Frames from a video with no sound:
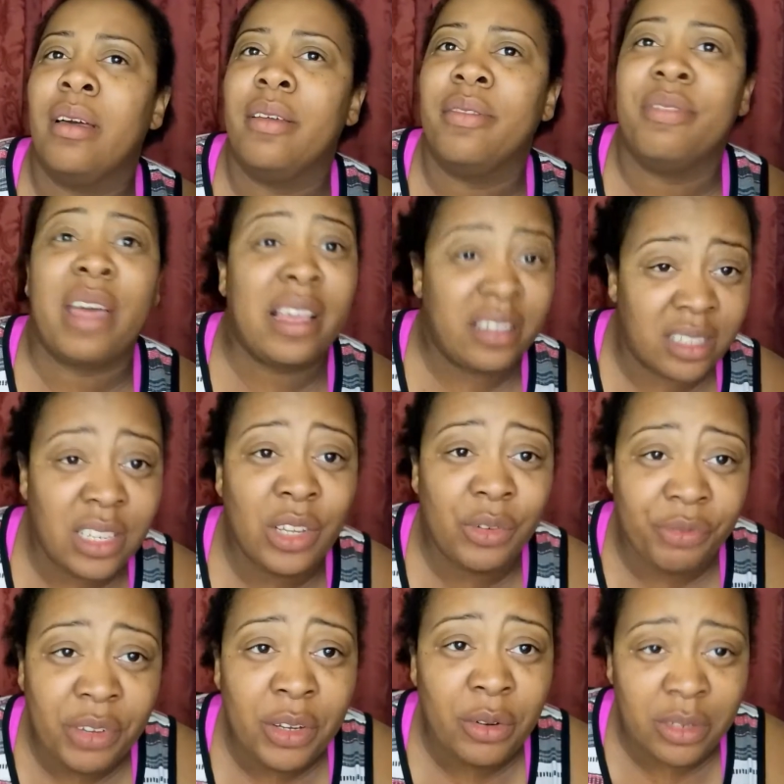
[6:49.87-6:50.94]
they still
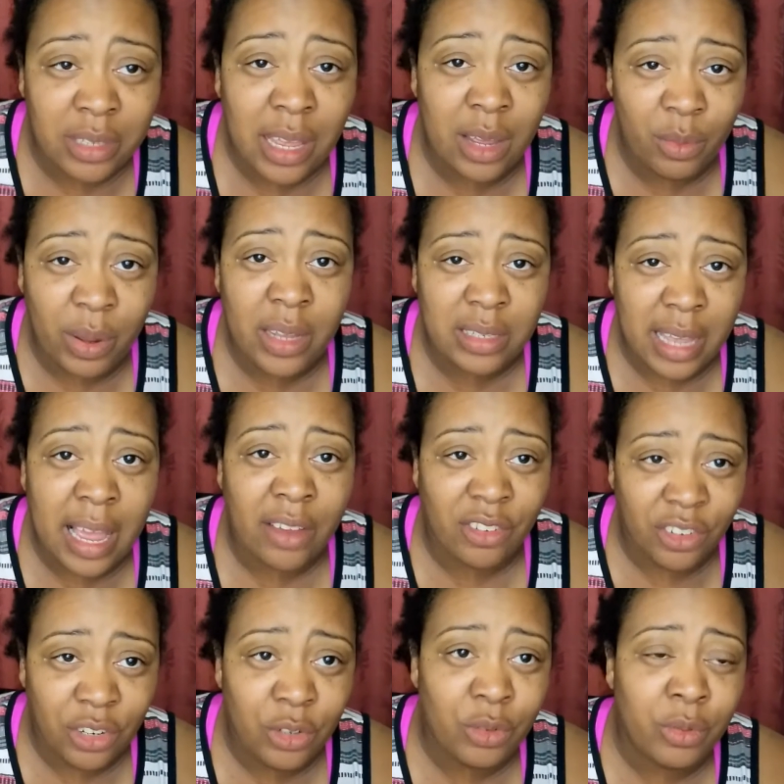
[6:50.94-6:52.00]
feel the same way as Ashley
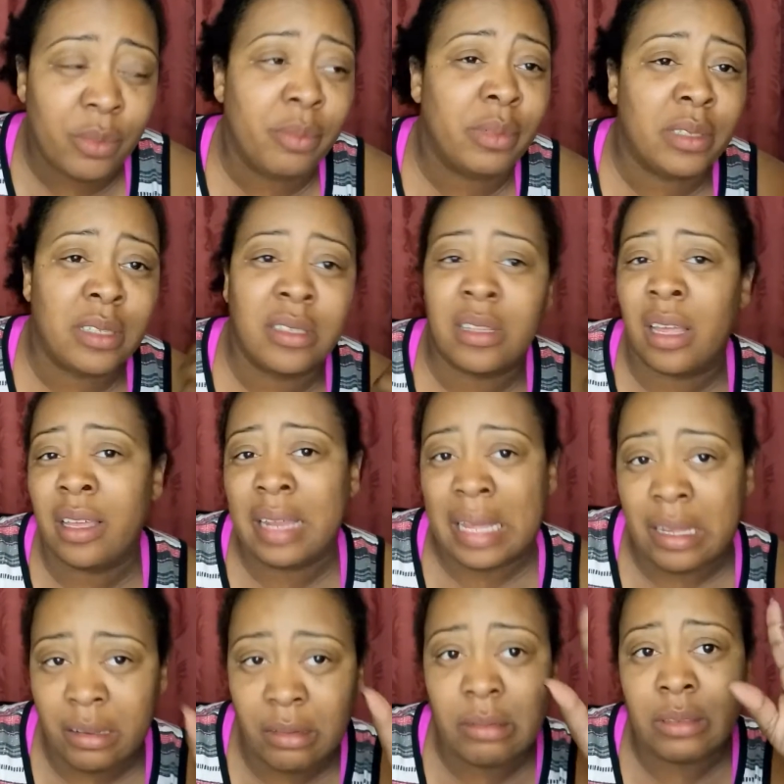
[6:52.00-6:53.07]
do. But since they like
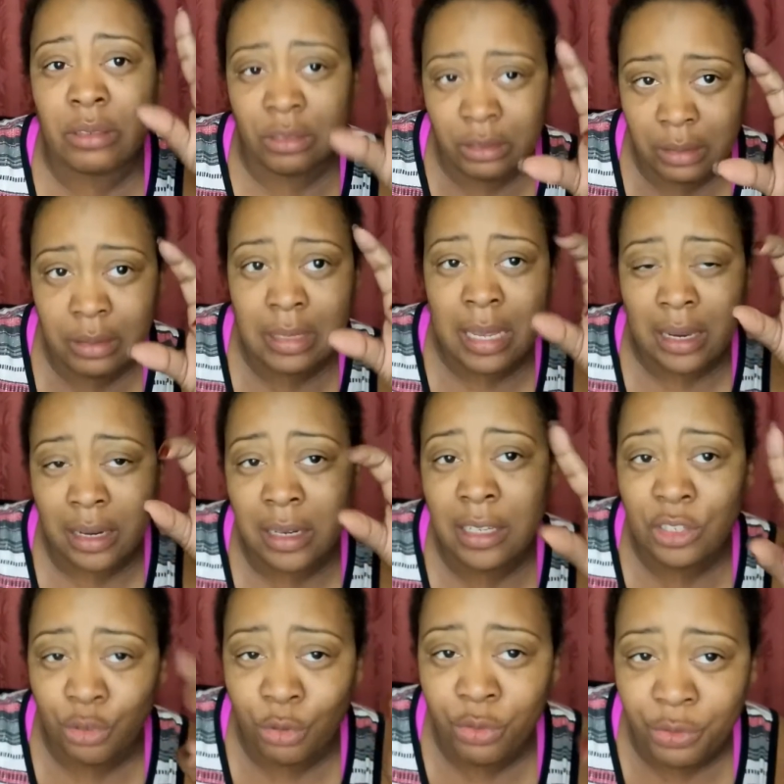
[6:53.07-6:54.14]
technically
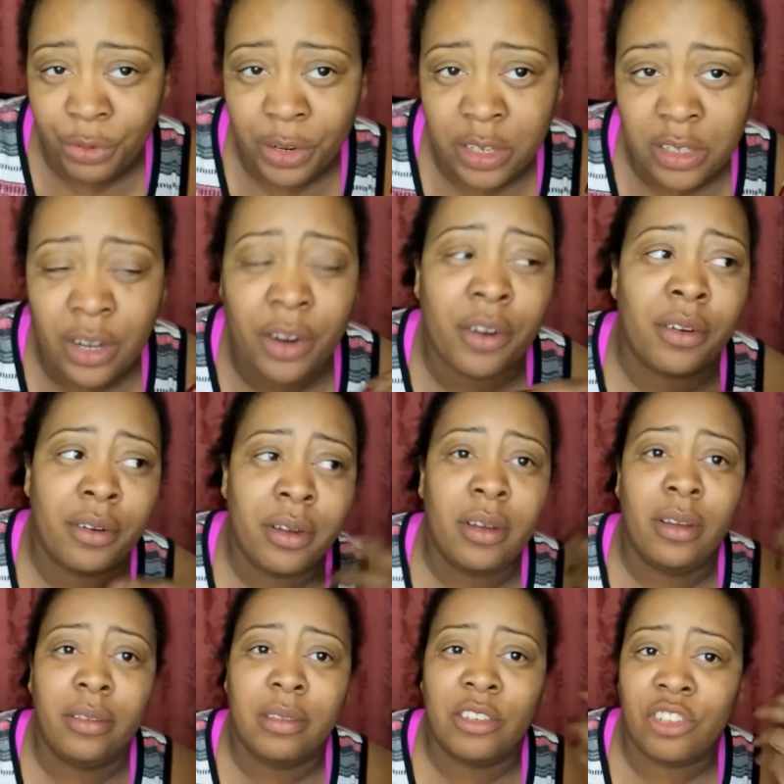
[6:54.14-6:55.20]
true friends of her,
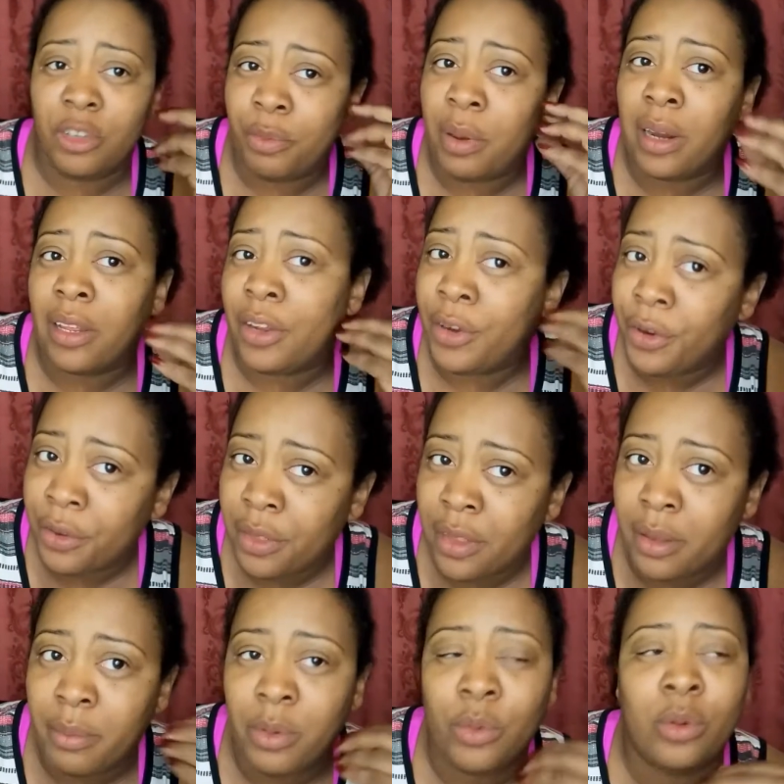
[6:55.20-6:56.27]
that she probably heard
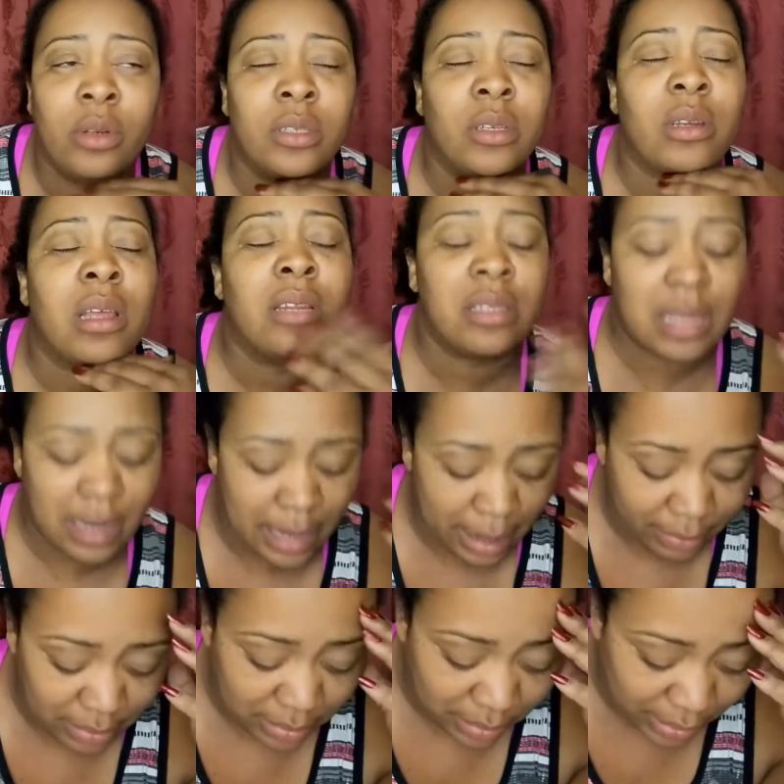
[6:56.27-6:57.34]
them more. So they decided to have
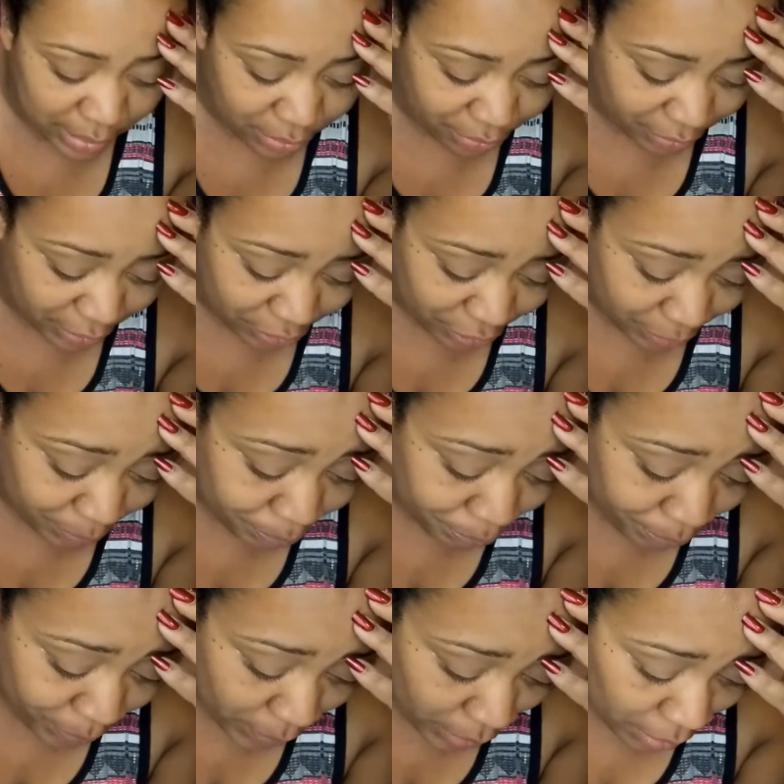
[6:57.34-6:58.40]
this little intervention.
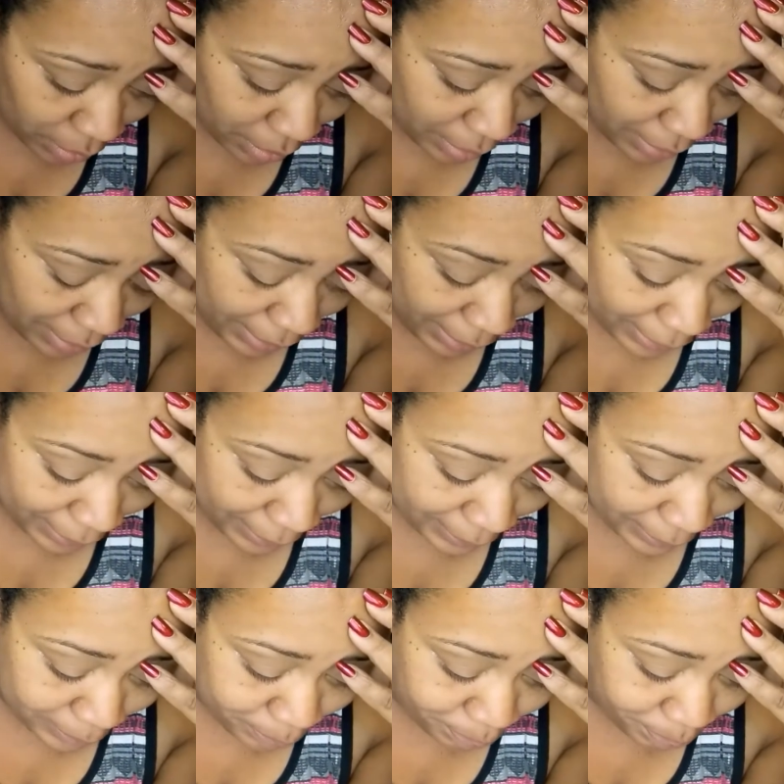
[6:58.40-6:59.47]

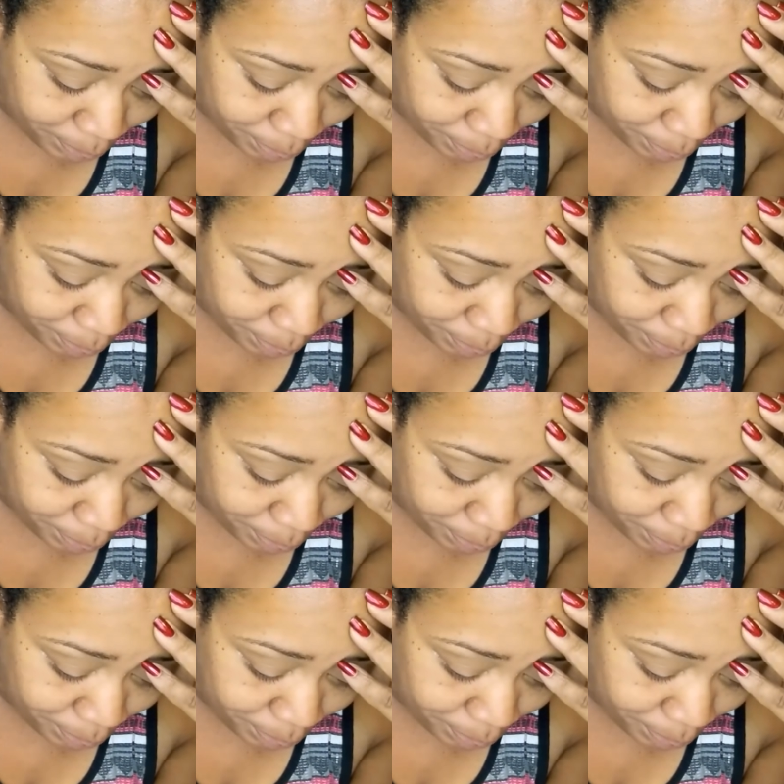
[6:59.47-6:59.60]
And